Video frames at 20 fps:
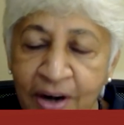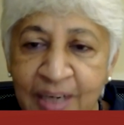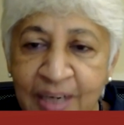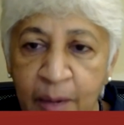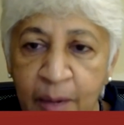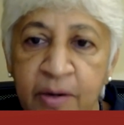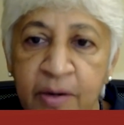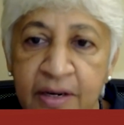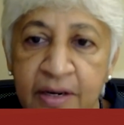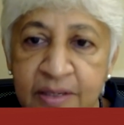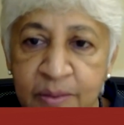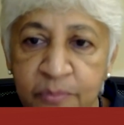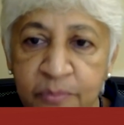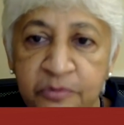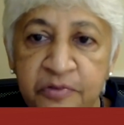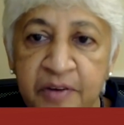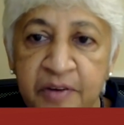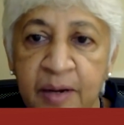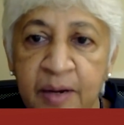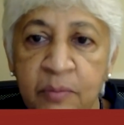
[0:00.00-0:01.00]
capitalism
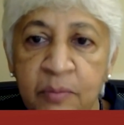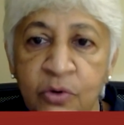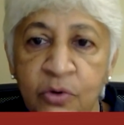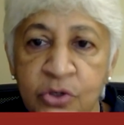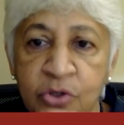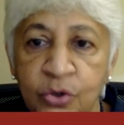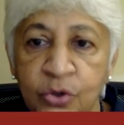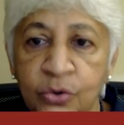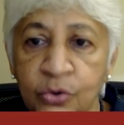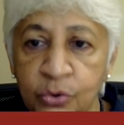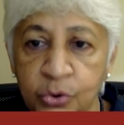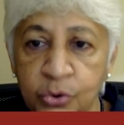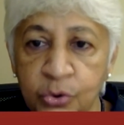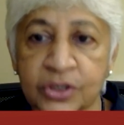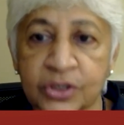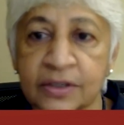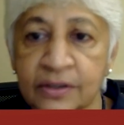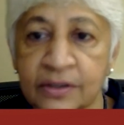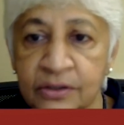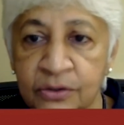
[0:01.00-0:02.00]
frame was so
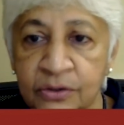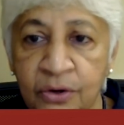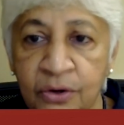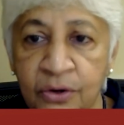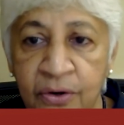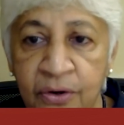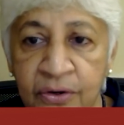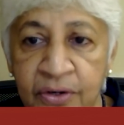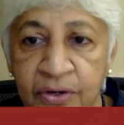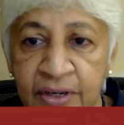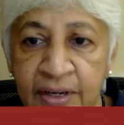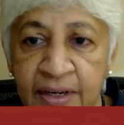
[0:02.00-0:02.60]
crucial to your